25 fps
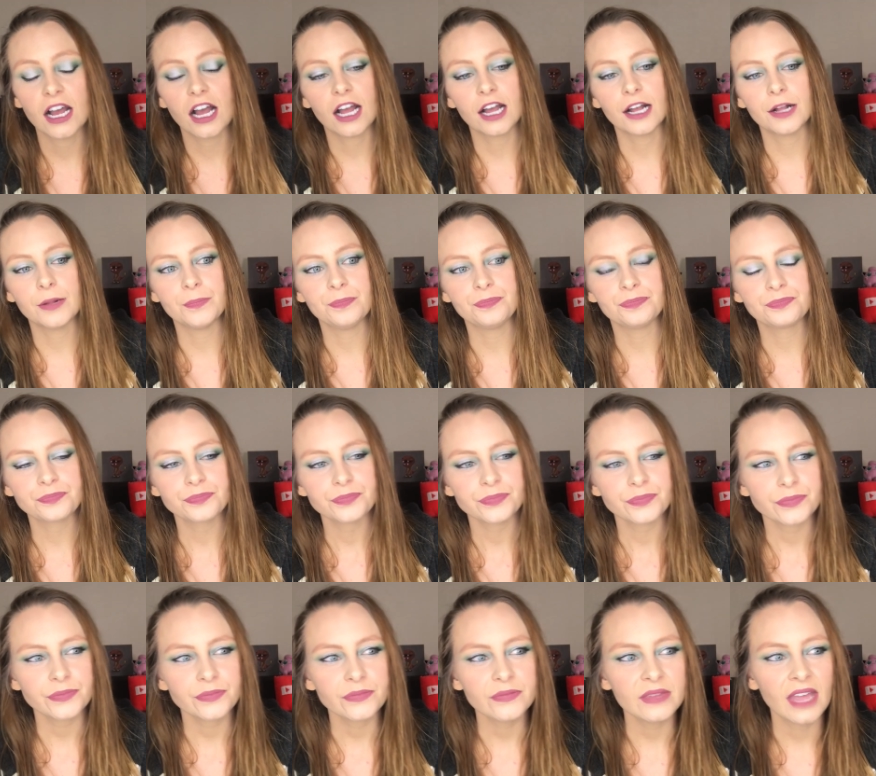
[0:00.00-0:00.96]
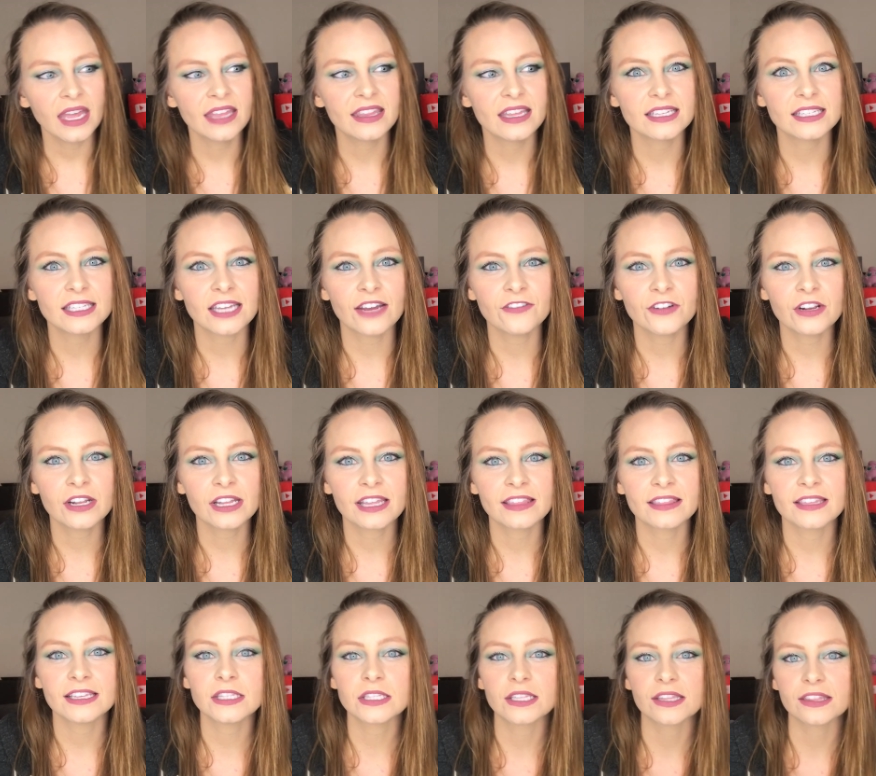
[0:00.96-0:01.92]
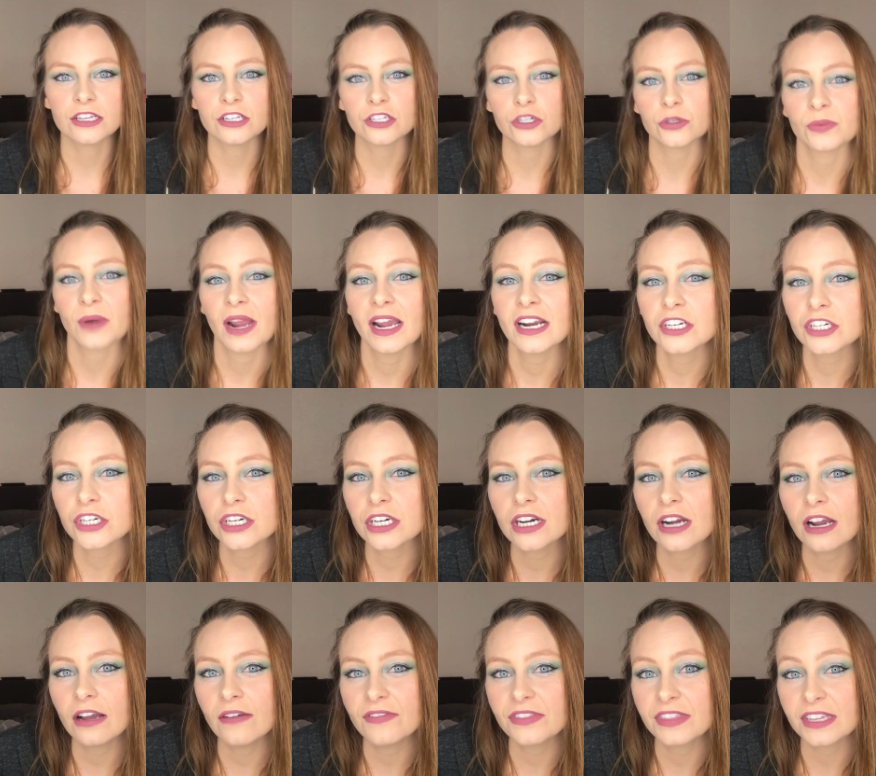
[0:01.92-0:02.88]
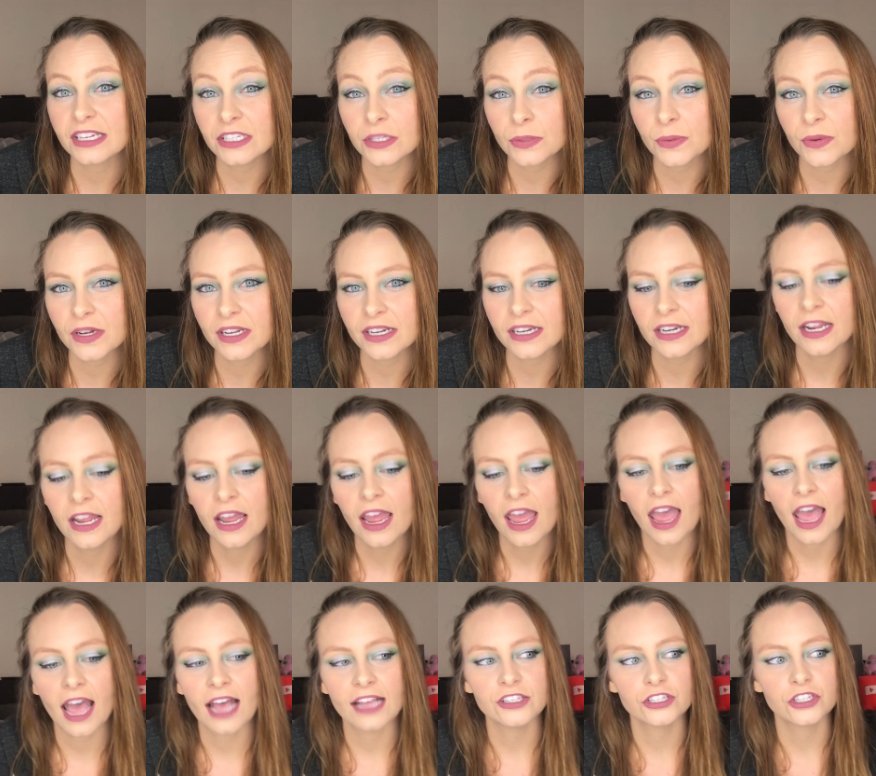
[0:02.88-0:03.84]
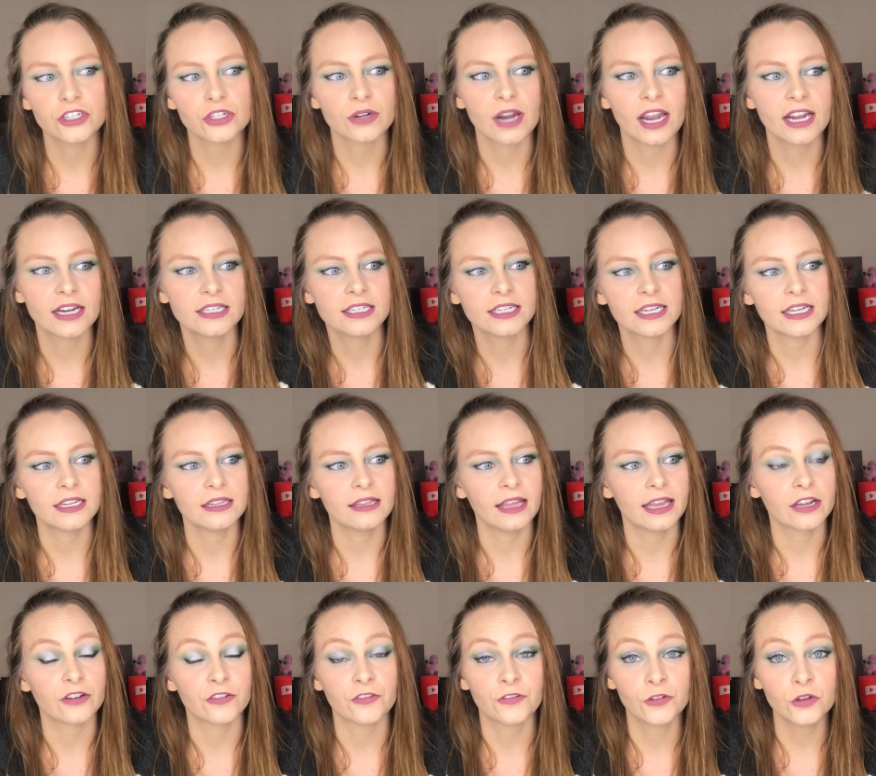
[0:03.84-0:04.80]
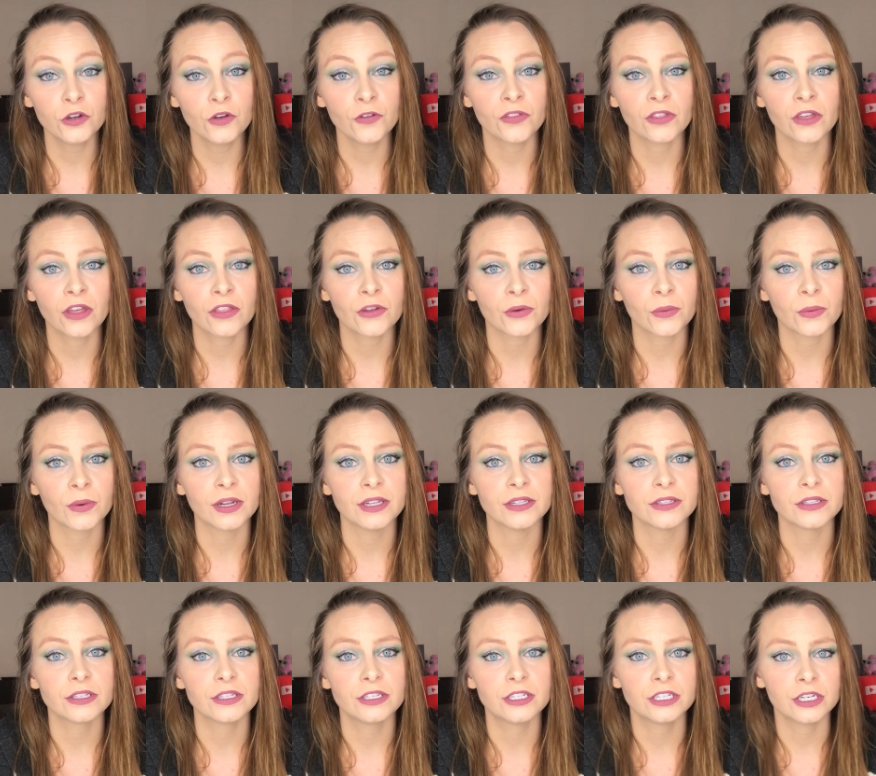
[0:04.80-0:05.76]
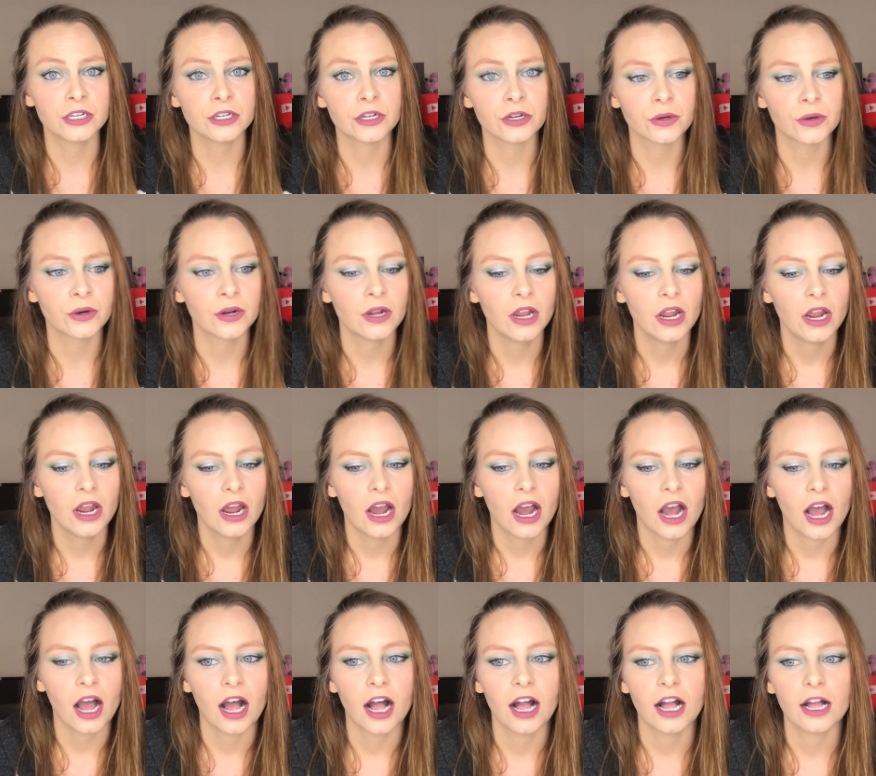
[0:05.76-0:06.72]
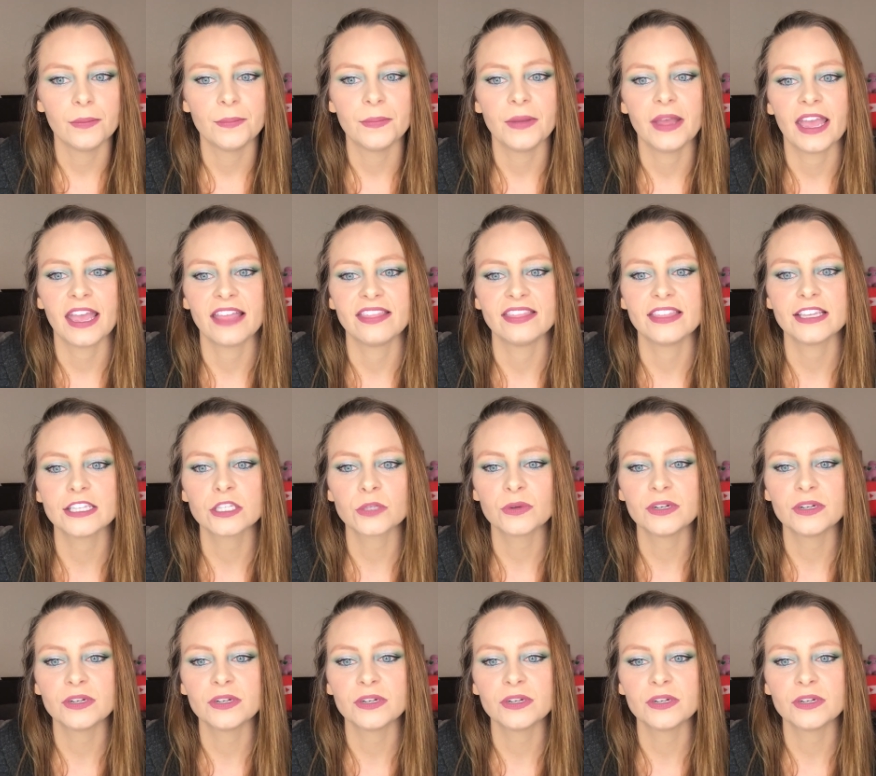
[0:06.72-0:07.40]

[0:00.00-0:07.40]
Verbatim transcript: Um, and it definitely, this the director of this one has directed like a few of the other ones too, um, and this